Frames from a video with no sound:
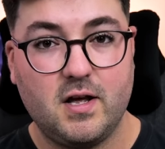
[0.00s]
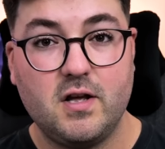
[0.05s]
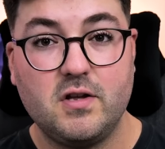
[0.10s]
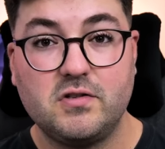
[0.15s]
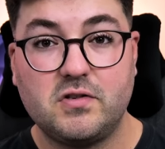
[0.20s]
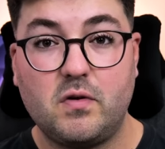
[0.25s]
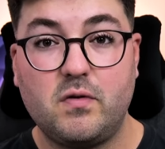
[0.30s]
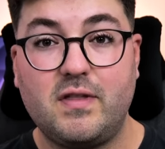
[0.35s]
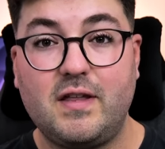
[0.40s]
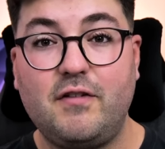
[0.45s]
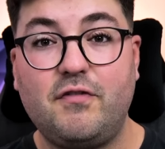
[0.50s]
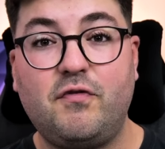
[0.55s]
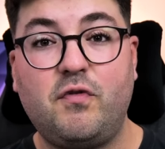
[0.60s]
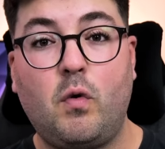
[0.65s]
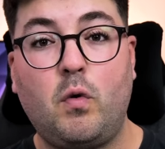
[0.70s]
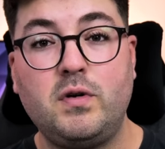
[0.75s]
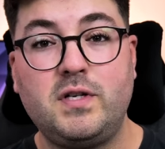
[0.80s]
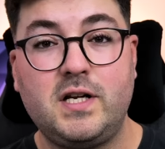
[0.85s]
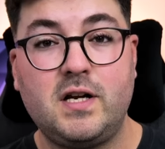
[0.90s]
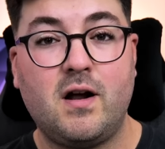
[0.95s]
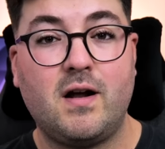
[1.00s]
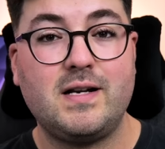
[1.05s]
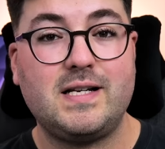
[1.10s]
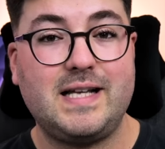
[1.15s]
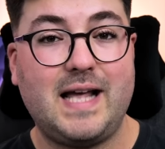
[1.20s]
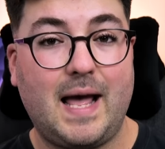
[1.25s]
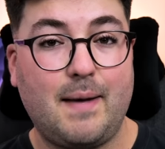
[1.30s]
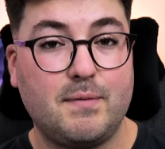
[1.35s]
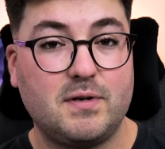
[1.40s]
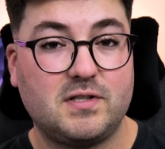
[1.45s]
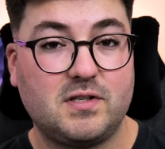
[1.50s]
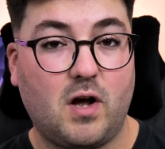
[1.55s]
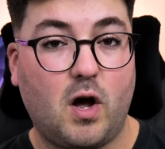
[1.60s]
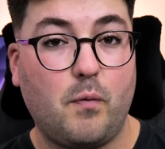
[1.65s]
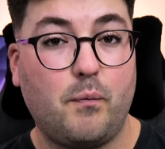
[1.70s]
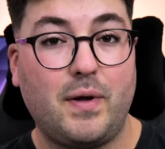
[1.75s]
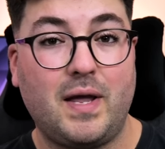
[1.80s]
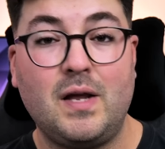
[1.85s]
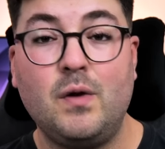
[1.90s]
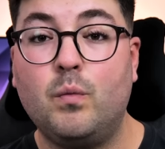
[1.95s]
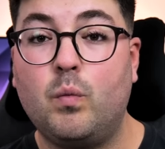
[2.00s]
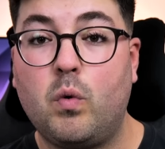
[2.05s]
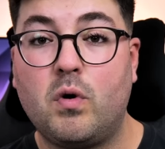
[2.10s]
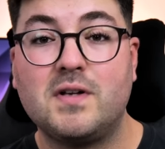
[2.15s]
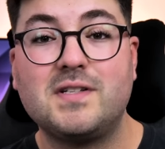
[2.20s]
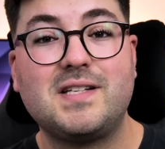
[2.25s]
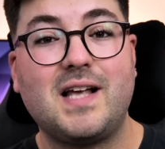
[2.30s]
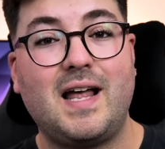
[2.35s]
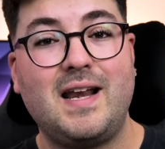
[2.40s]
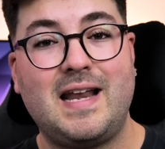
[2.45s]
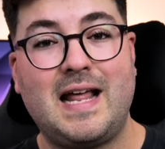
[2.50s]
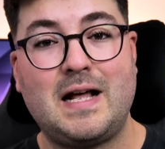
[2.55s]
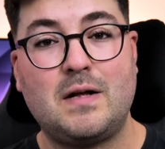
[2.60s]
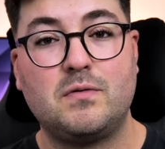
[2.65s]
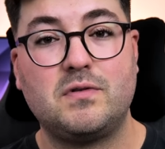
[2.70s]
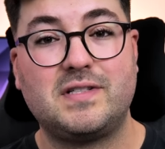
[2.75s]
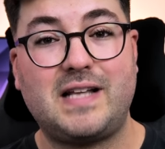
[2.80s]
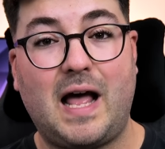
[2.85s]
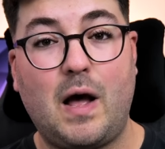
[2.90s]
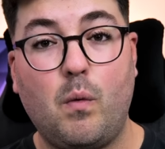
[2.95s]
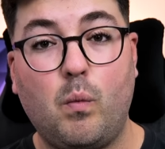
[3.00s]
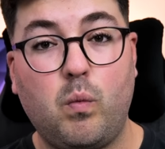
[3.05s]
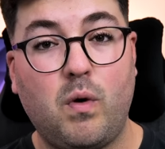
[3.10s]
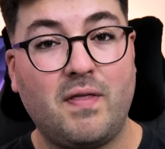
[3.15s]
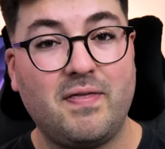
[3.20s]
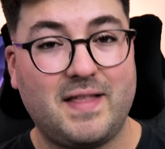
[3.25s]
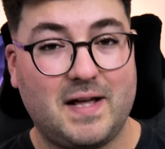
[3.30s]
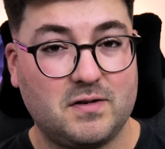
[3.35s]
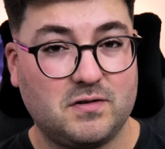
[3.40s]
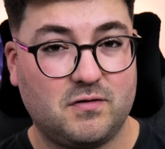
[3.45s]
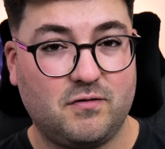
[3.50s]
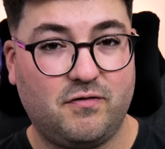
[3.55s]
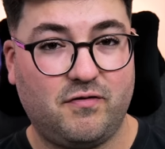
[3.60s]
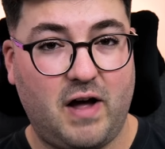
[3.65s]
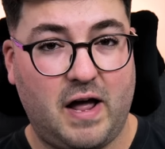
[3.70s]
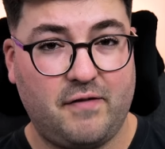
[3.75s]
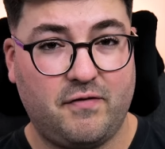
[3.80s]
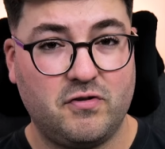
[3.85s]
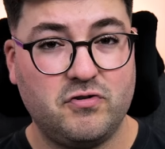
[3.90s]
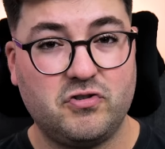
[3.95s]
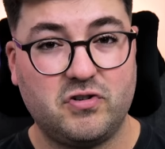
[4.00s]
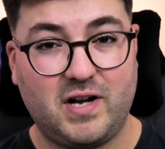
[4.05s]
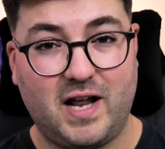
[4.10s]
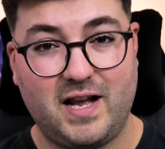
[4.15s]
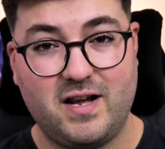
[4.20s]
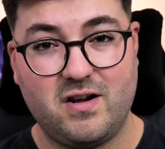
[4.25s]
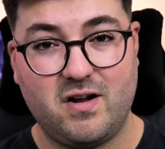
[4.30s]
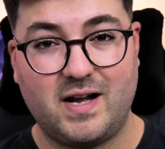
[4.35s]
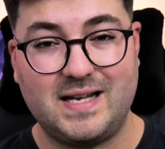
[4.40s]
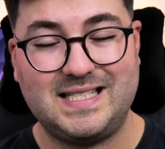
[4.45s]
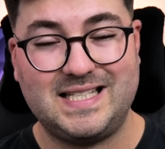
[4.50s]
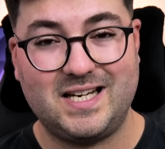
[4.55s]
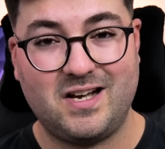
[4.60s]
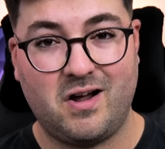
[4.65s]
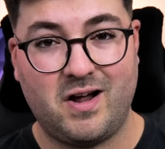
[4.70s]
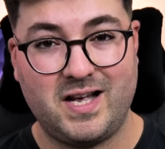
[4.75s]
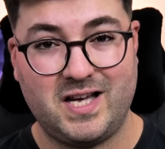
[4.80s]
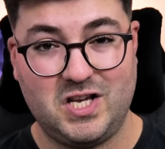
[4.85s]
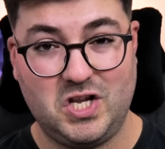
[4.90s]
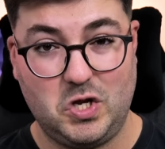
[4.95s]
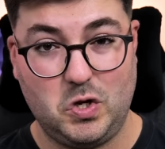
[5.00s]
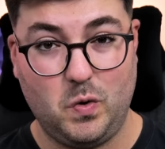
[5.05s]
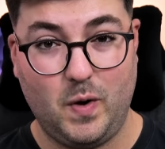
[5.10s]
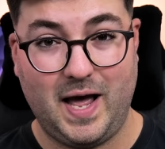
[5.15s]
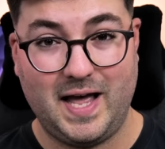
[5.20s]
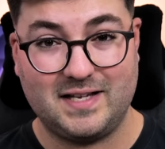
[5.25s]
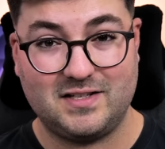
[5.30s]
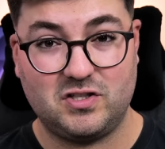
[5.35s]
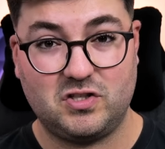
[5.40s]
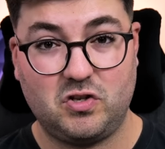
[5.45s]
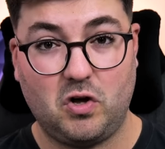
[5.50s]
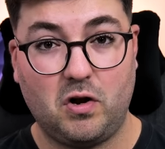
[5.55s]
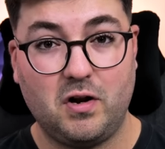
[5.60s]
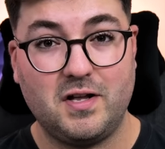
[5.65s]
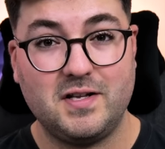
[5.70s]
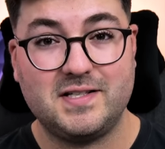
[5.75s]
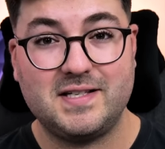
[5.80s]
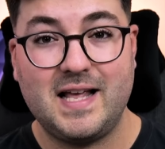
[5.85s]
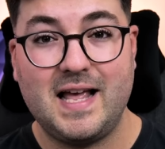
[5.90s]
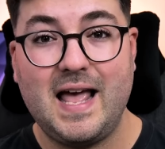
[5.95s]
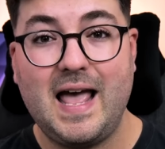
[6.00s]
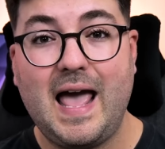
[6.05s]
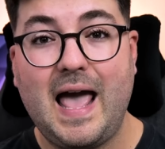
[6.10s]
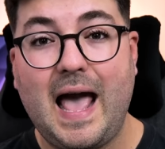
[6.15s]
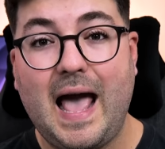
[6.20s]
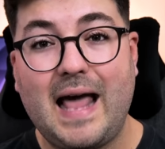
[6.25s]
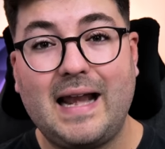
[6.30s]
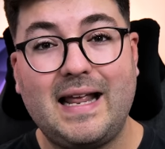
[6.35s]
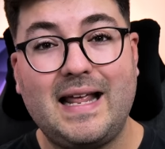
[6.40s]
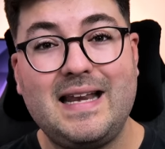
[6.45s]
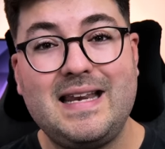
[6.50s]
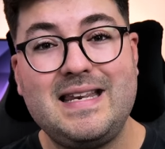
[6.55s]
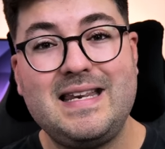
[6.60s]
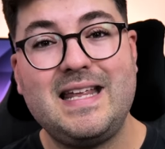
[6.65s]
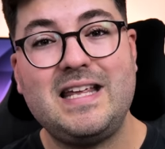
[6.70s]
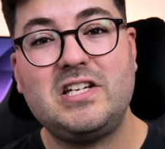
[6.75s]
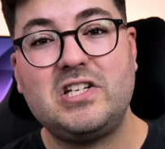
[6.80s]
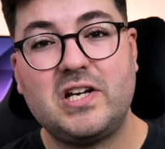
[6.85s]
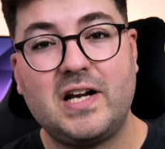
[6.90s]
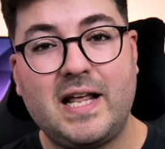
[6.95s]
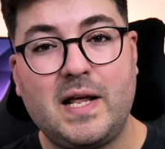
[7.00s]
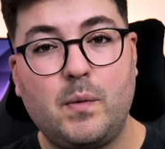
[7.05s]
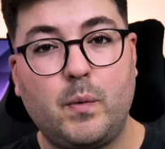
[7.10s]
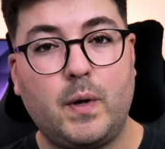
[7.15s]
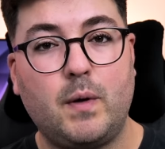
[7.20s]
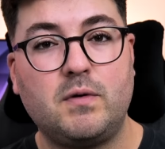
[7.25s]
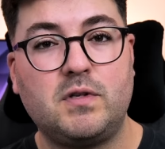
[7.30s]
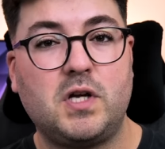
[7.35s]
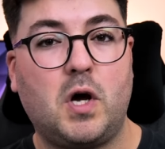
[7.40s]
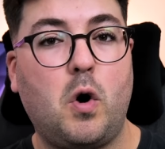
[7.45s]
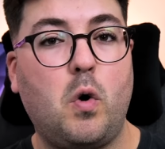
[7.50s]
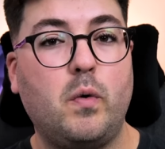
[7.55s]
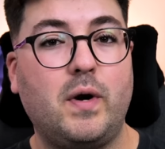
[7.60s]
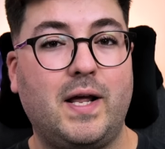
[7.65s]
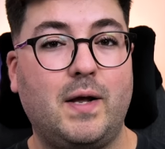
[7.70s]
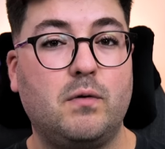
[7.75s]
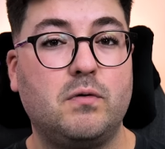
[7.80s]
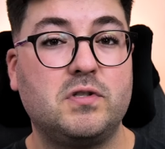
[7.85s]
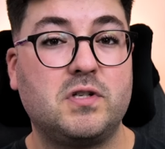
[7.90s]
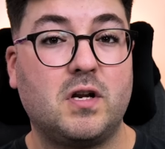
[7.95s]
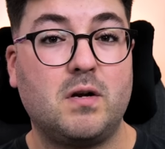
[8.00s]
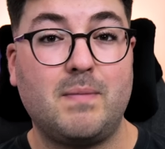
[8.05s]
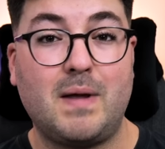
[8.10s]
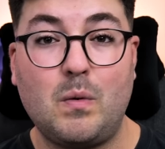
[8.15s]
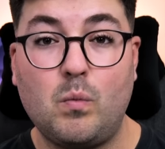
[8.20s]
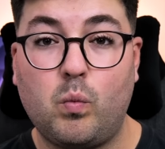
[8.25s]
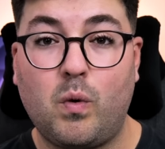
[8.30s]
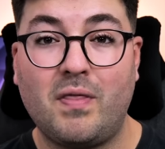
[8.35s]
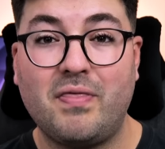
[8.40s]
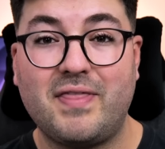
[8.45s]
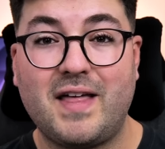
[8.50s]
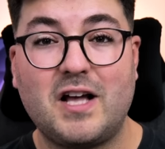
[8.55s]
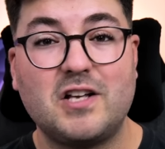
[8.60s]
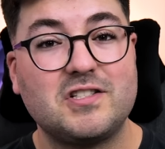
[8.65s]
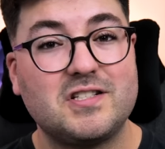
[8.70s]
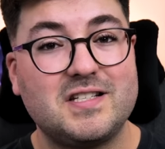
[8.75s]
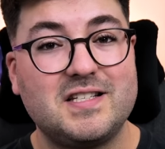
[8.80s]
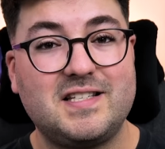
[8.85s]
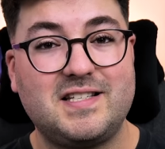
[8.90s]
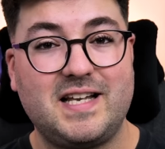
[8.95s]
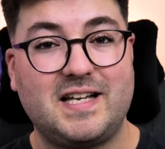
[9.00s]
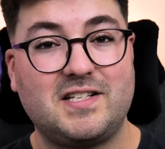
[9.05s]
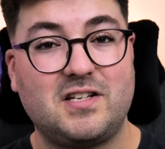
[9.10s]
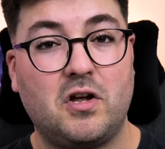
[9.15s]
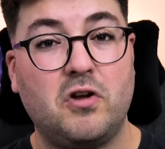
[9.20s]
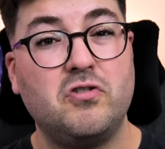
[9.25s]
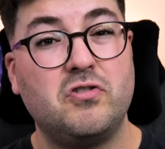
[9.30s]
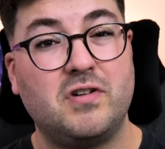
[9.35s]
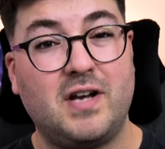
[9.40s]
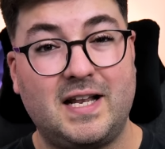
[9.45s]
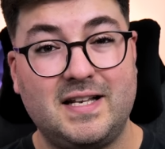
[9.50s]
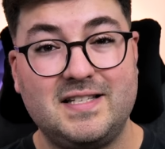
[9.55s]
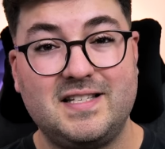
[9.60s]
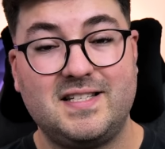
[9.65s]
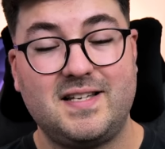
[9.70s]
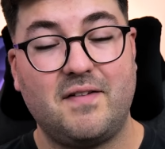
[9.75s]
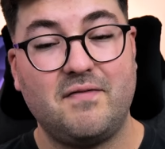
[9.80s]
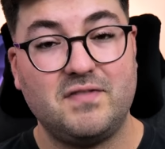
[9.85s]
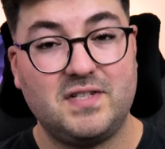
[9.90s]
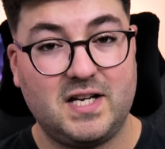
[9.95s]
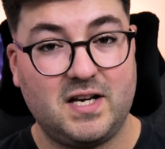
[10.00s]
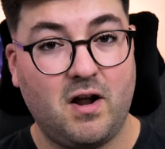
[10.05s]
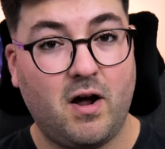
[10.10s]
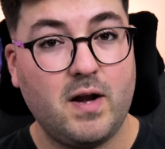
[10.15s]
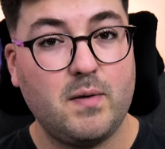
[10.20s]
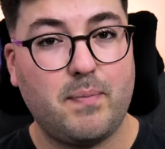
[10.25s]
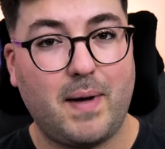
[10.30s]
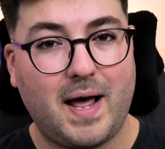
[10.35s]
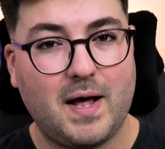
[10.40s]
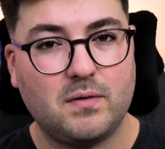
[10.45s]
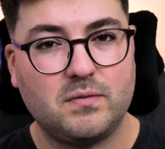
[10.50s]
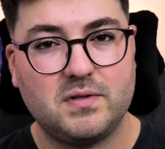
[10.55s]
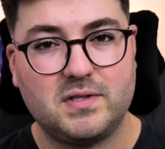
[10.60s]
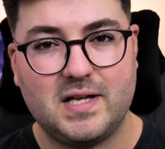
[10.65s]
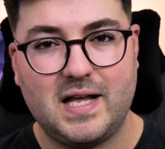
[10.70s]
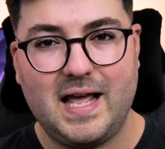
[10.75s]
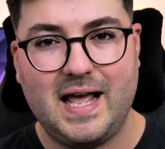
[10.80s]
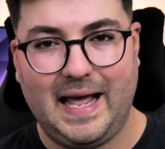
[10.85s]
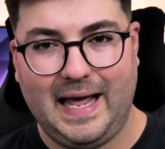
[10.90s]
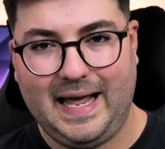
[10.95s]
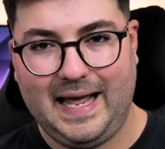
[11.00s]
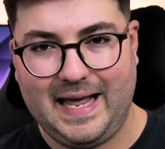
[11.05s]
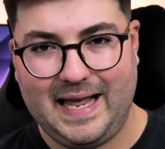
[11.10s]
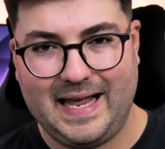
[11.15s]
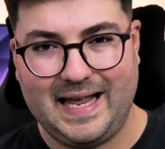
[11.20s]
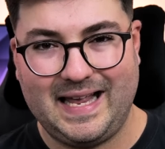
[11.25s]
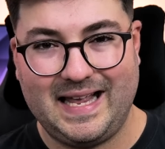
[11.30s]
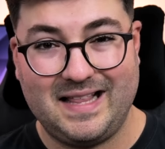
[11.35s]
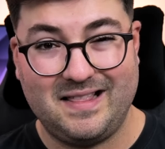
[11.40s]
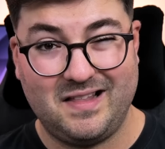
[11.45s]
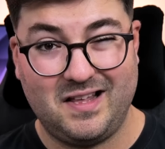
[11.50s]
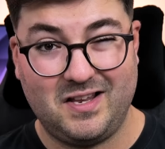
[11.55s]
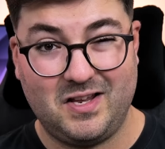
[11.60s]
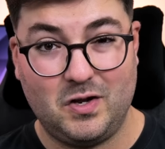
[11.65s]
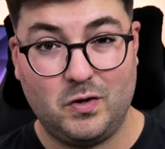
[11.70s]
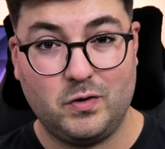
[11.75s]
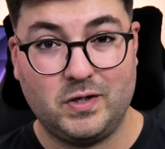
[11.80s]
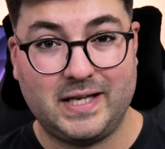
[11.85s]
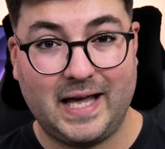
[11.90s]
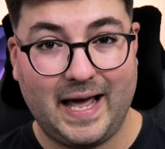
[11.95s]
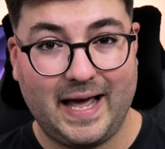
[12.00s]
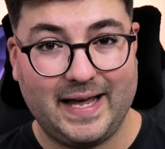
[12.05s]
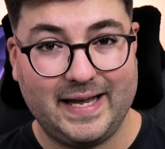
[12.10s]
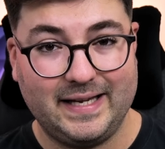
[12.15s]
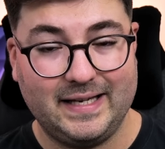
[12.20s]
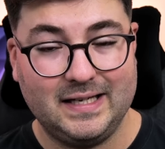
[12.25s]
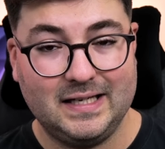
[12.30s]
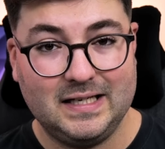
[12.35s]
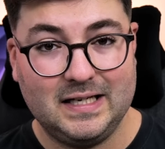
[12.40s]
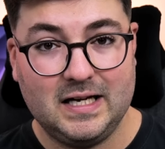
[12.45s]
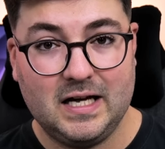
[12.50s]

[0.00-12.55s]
So the 4090 MSRP was announced at $1,599 and initially we were told it was going to be £1,679 here in the UK.